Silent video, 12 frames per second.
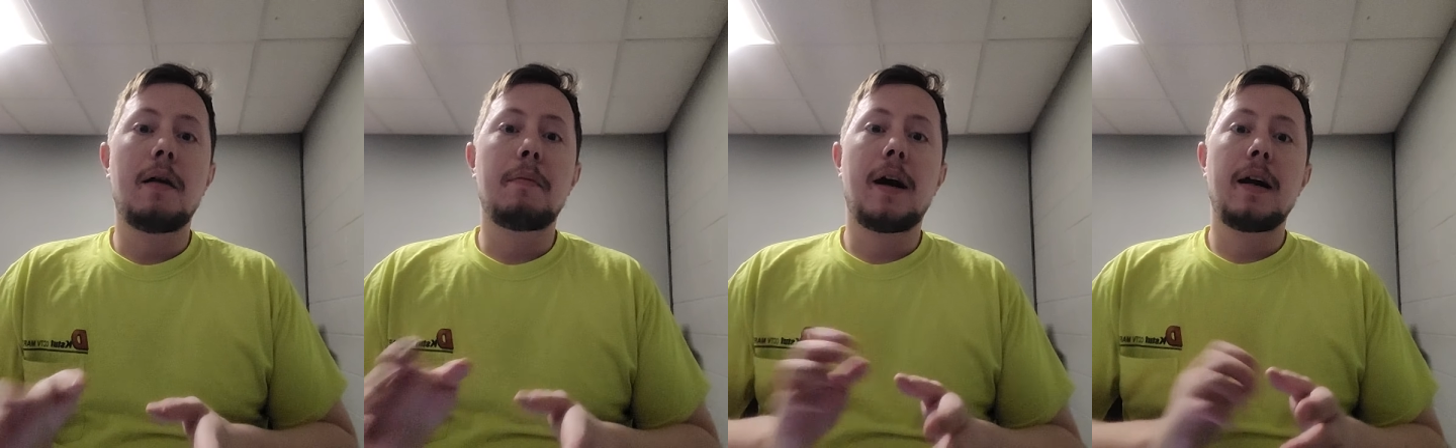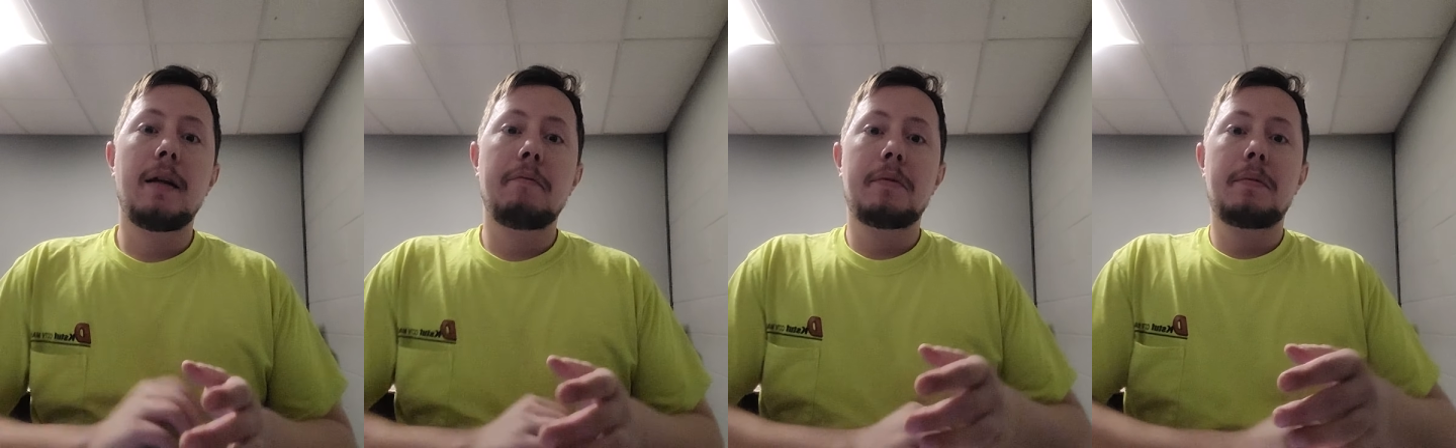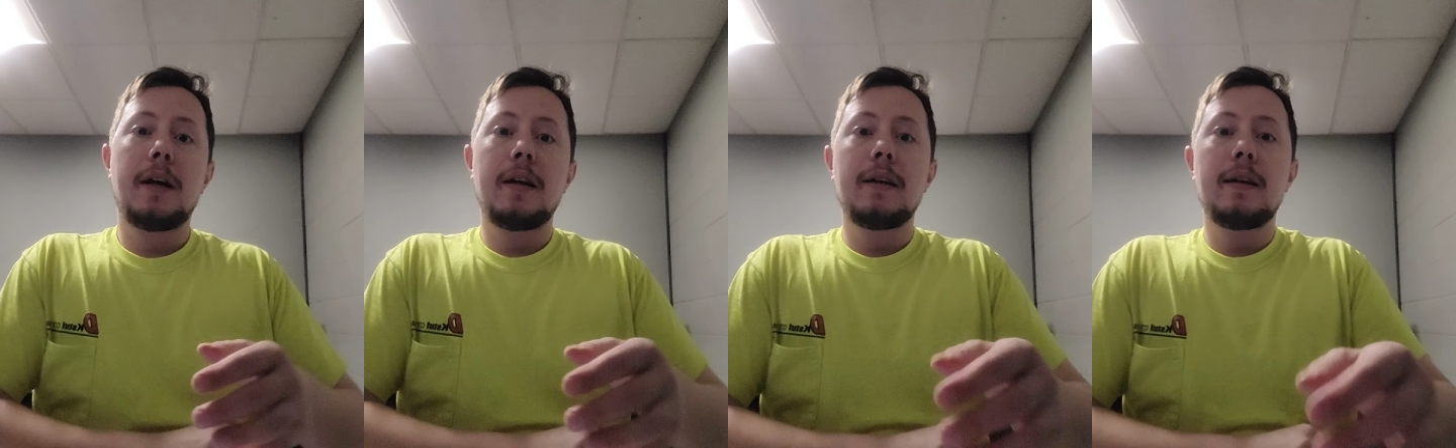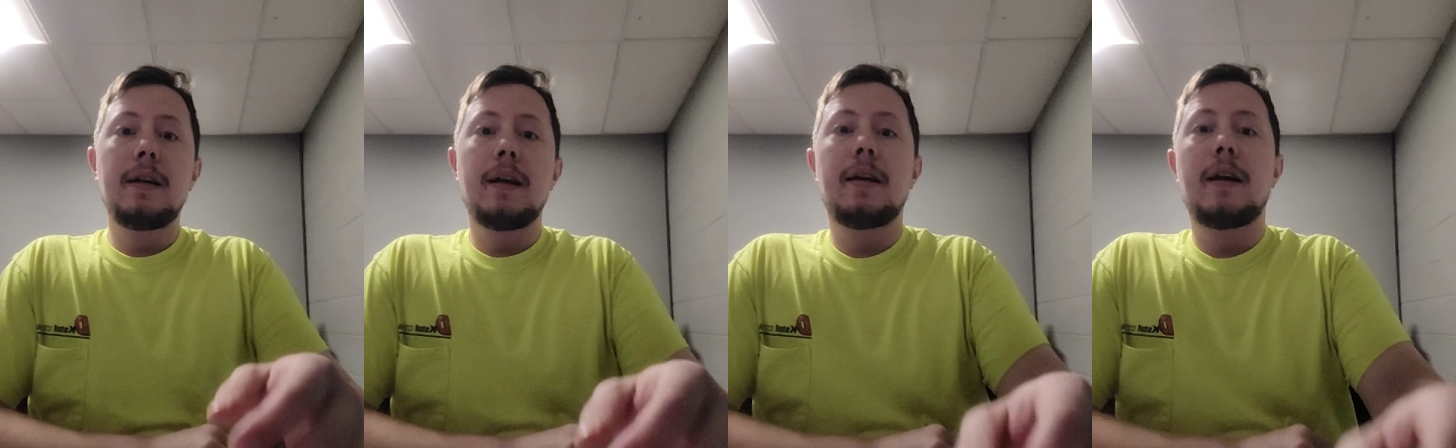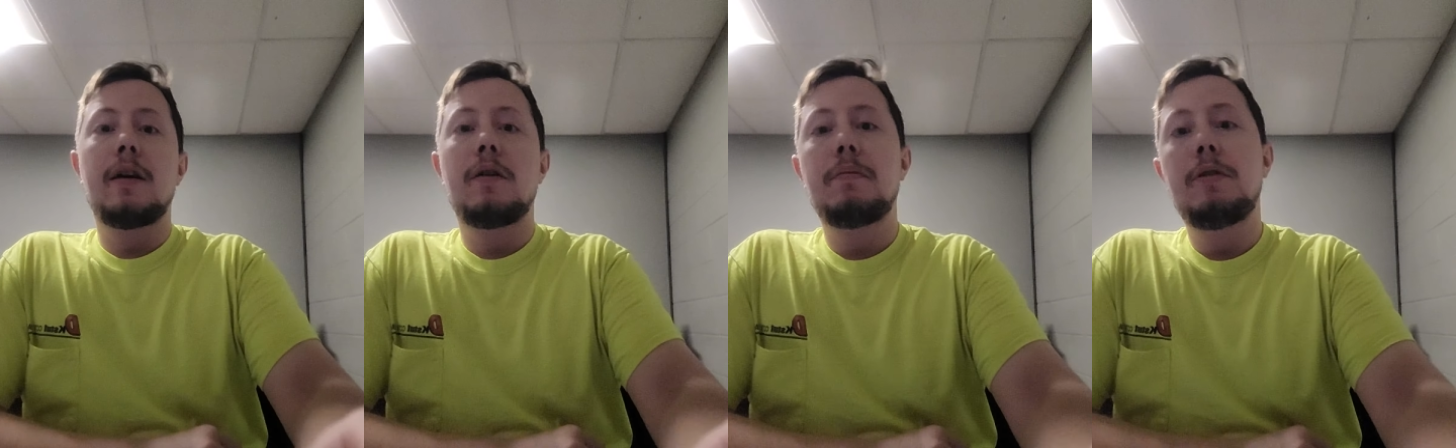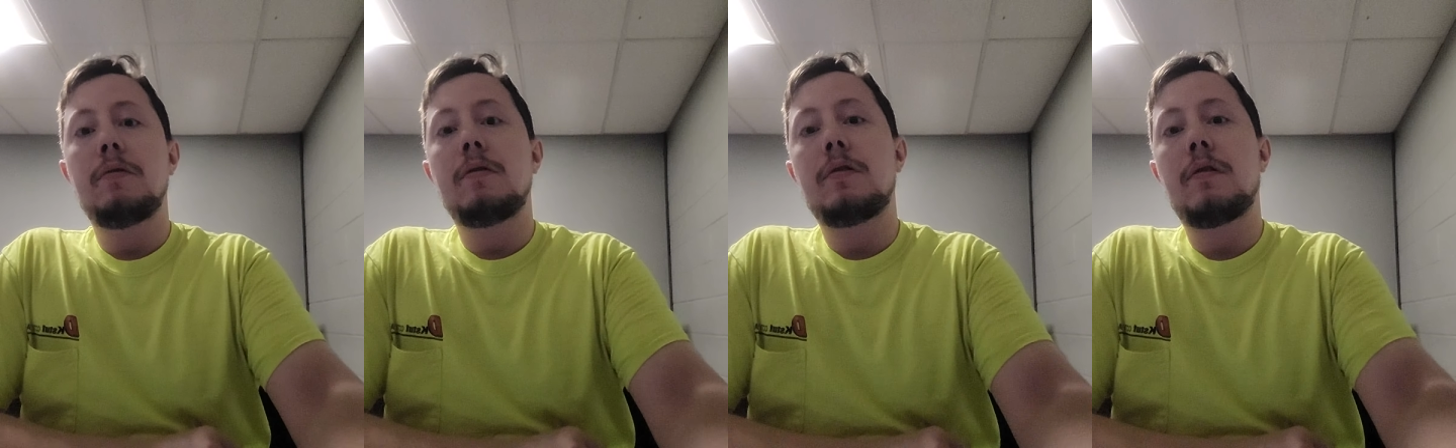My name's Brandon, and I hope
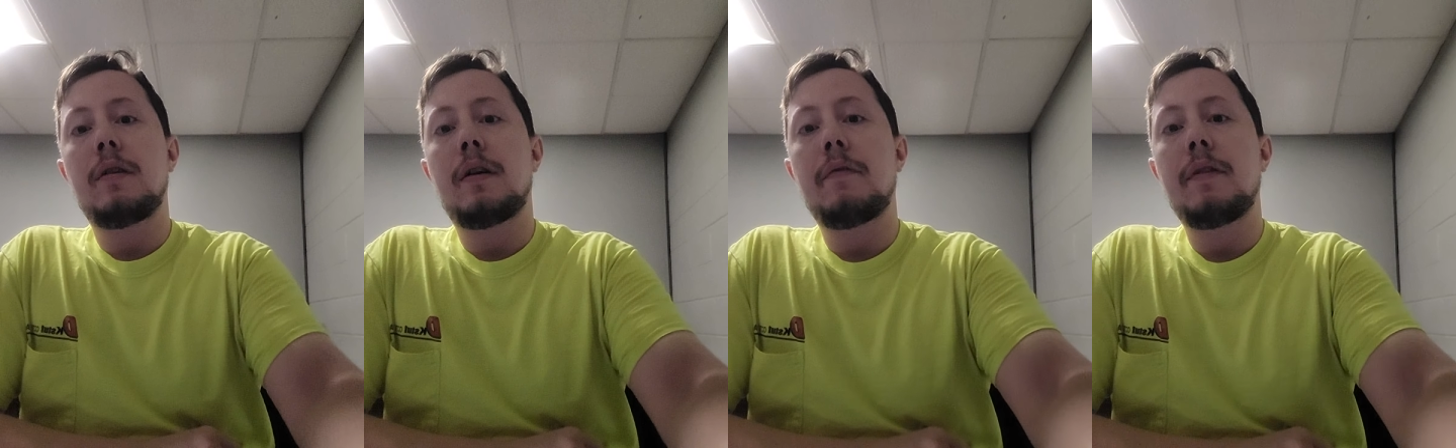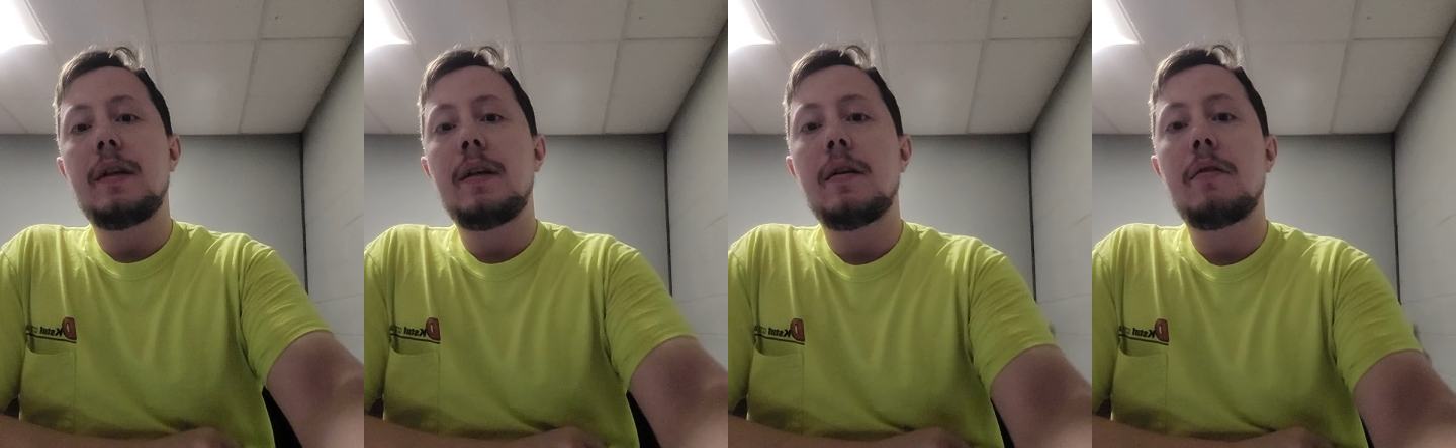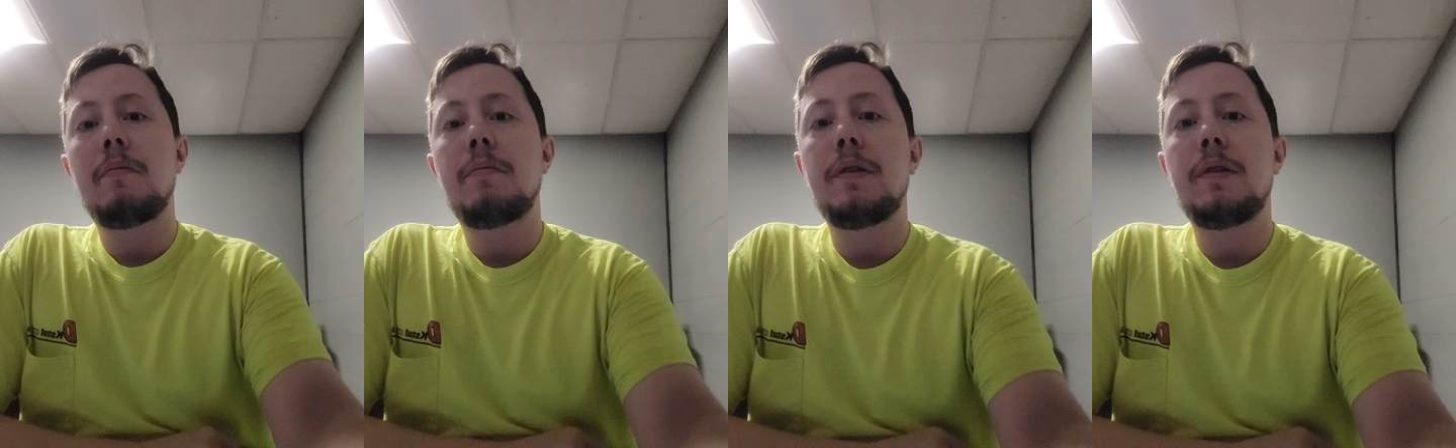you enjoyed our video.